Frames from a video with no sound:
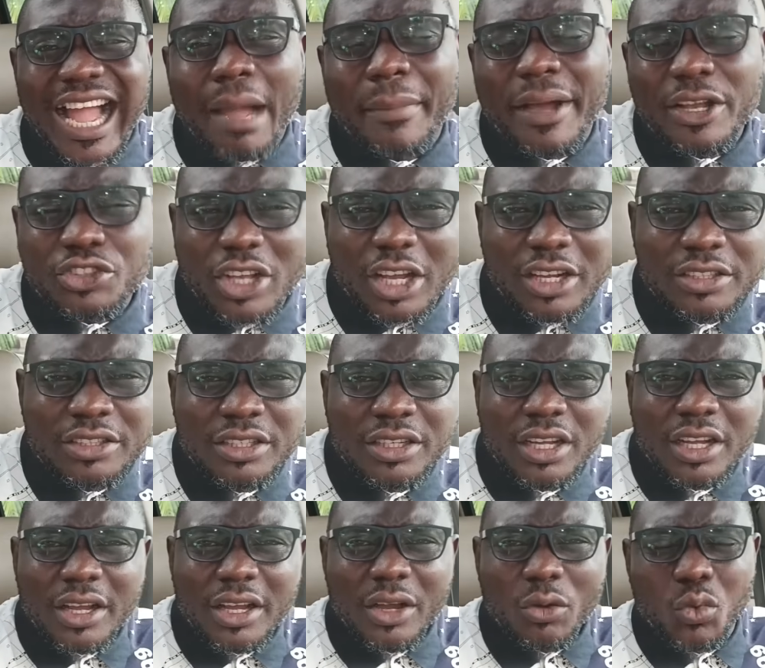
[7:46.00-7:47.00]
Amazon
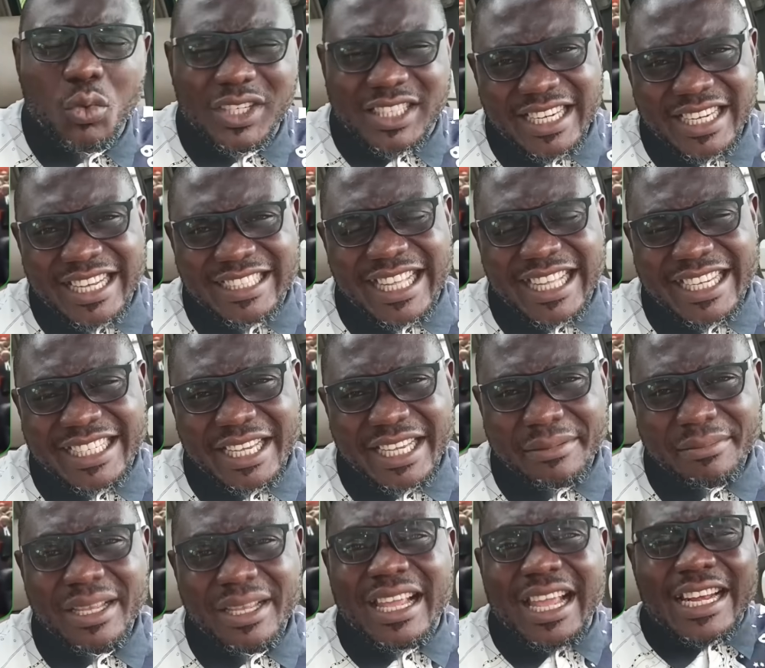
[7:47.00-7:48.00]
witness that
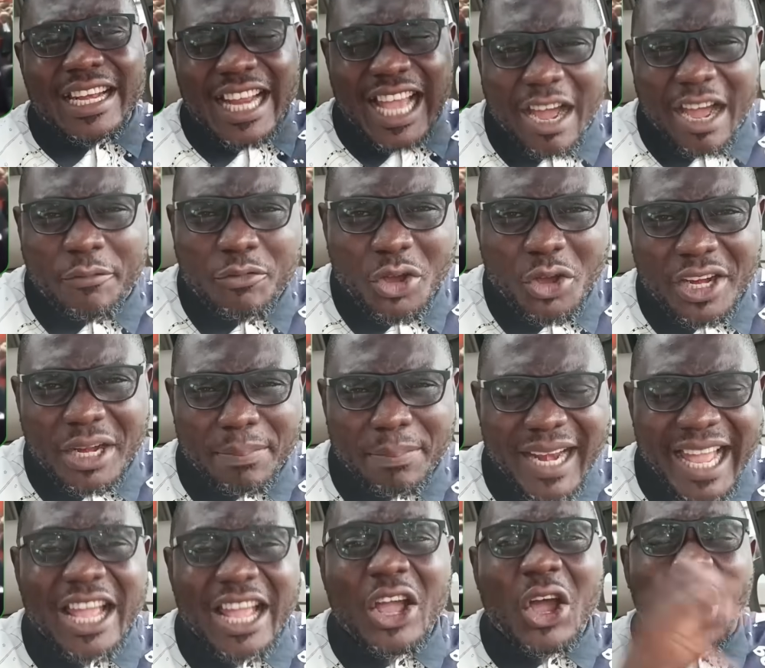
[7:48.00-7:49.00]
came, they have no
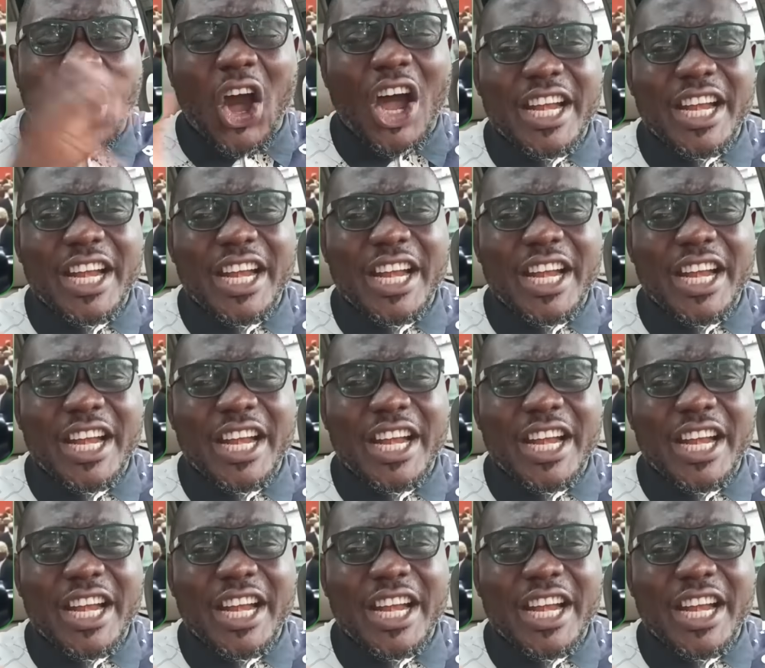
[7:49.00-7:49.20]
reply.